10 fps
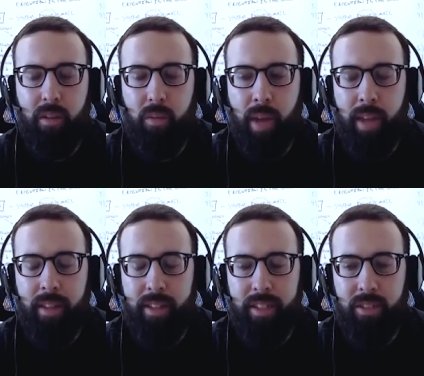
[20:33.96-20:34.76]
when I
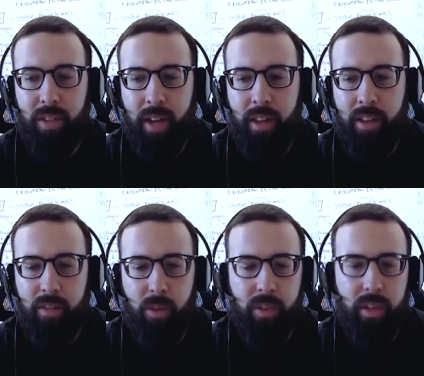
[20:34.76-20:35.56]
listen to a lot of these
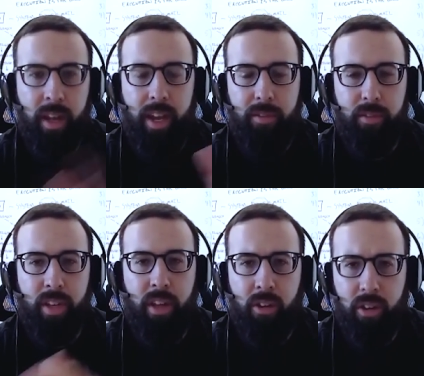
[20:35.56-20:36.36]
folks like an Andy
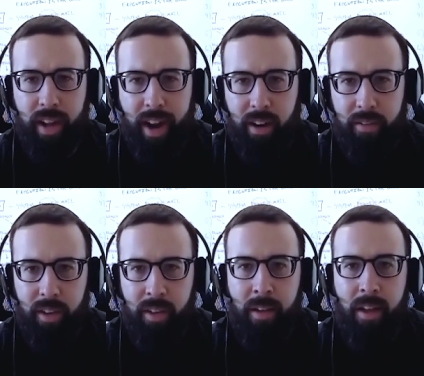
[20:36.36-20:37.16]
Frisella or a Gary V,